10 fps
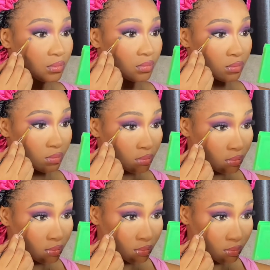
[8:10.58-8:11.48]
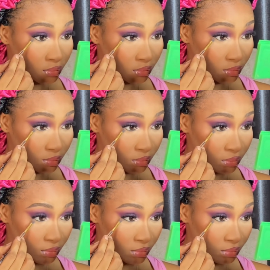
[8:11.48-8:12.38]
rock it. So it's not
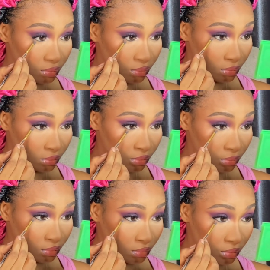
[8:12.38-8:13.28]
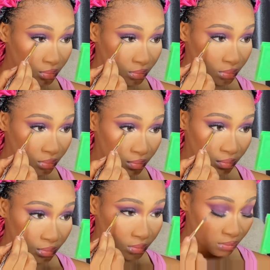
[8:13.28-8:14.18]
like your regular
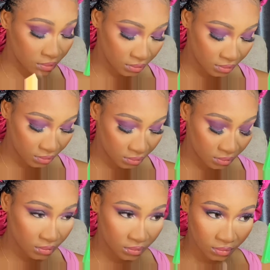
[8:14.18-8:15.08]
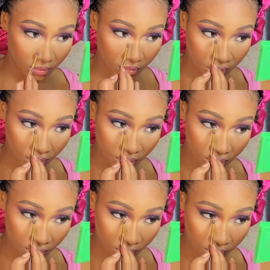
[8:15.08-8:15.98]
purple and
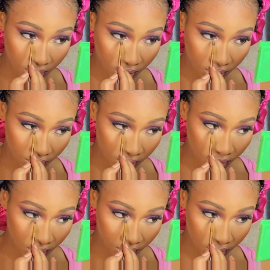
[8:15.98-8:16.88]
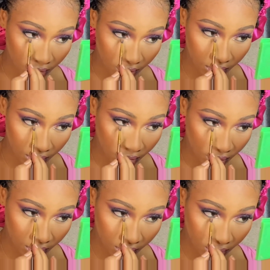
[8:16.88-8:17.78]
black. On this channel we
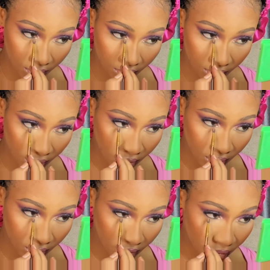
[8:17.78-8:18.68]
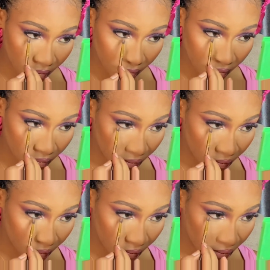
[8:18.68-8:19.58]
spice things up. So
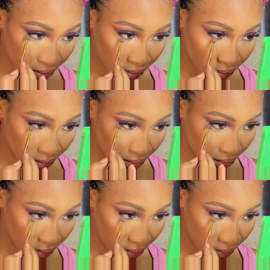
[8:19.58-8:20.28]
here I'm using